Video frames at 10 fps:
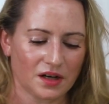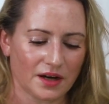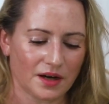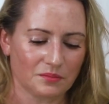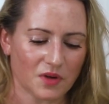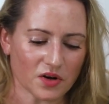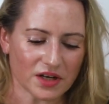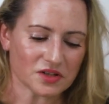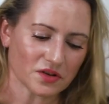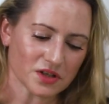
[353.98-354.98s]
Um,
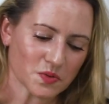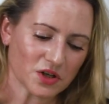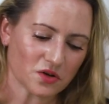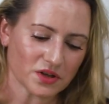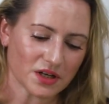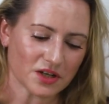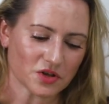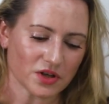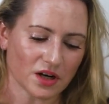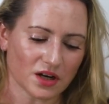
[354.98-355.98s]
okay, so this one, no
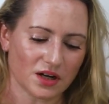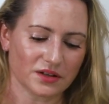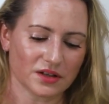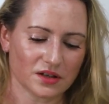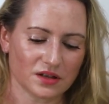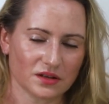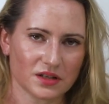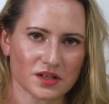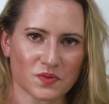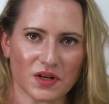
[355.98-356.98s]
denatured alcohol in here.
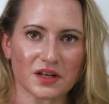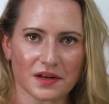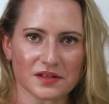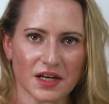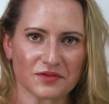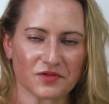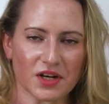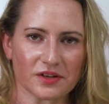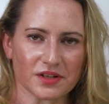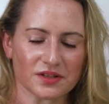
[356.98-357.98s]
This one does have
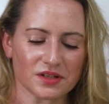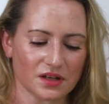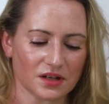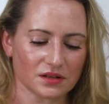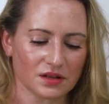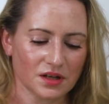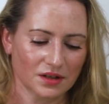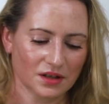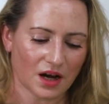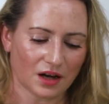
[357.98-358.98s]
fragrance in it
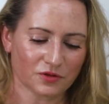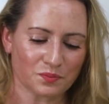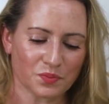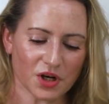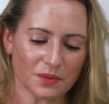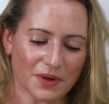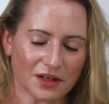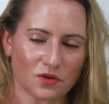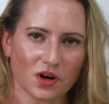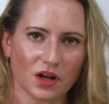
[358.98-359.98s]
uh, from
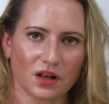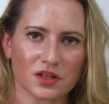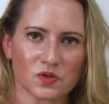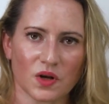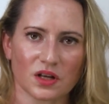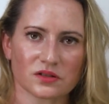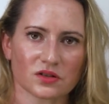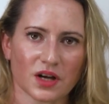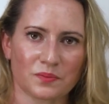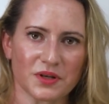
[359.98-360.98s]
bergamot oil as well as
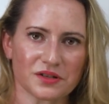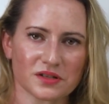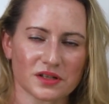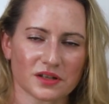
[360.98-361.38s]
hibiscus